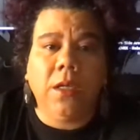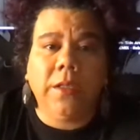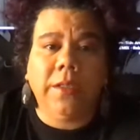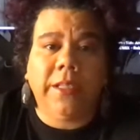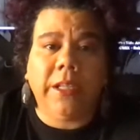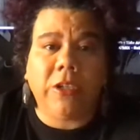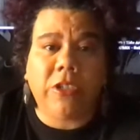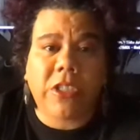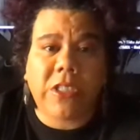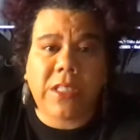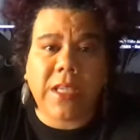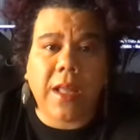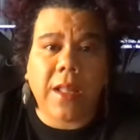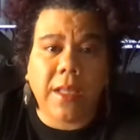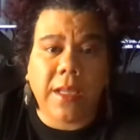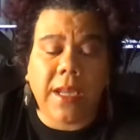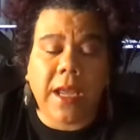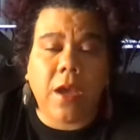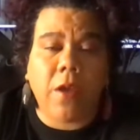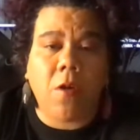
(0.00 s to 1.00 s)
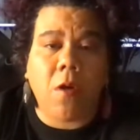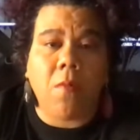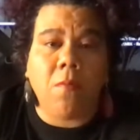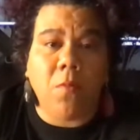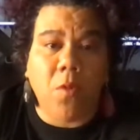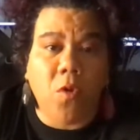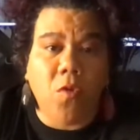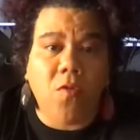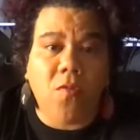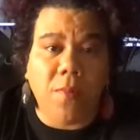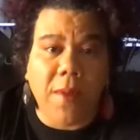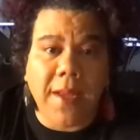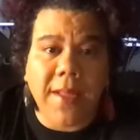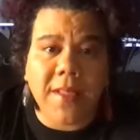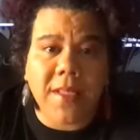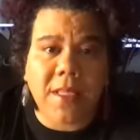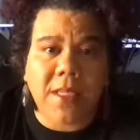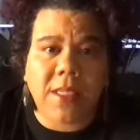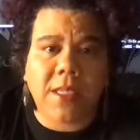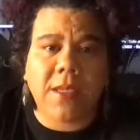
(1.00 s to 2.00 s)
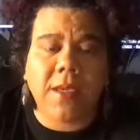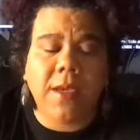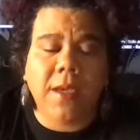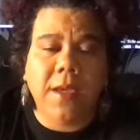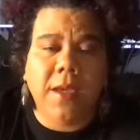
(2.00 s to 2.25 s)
They're selling out our movement,